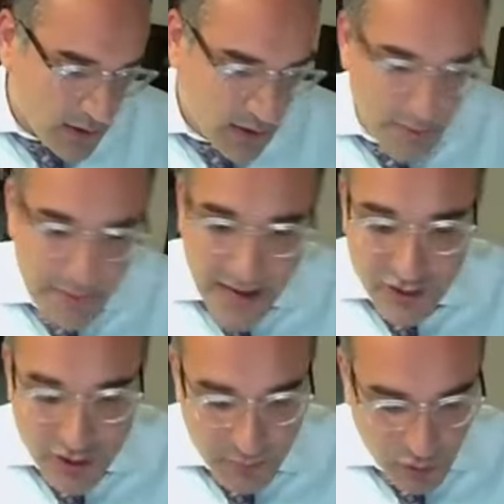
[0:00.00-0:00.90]
the Baal
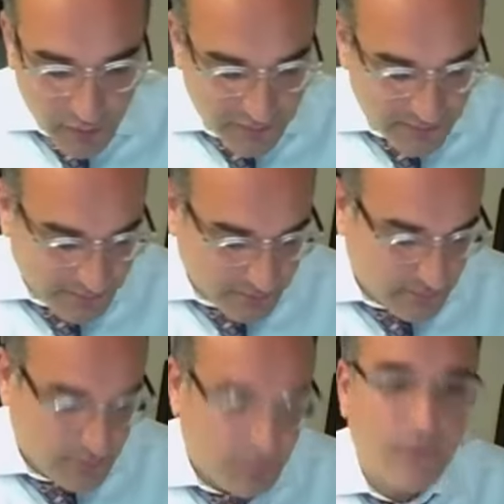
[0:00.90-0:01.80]
Shem Tov.
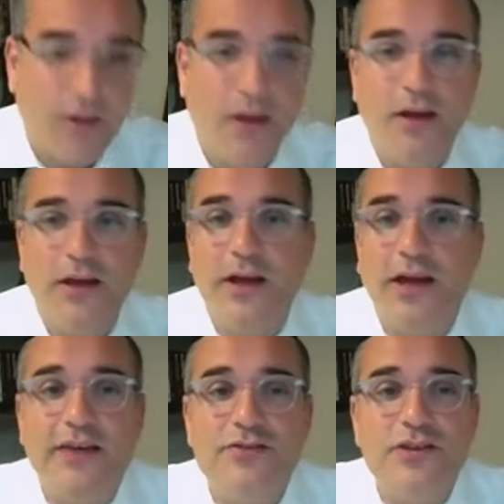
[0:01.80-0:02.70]
Uh,
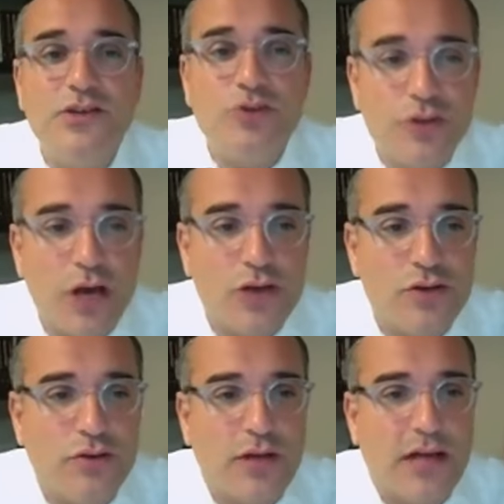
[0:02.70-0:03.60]
as an introduction
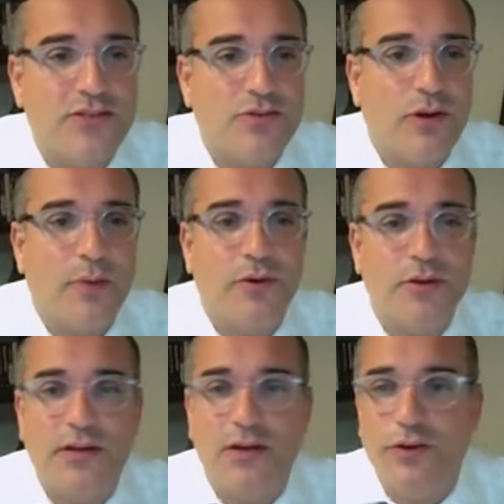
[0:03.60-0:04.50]
to that story, I'm going to
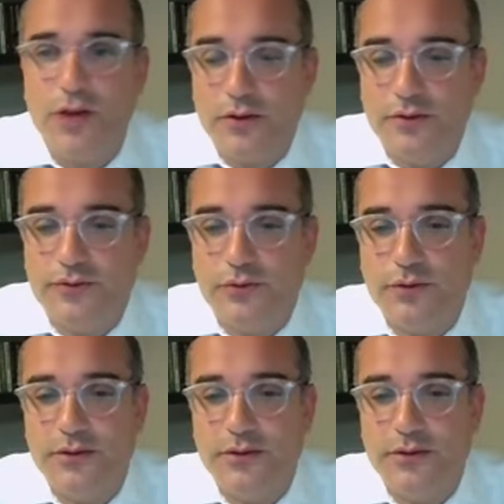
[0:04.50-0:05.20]
tell you another story.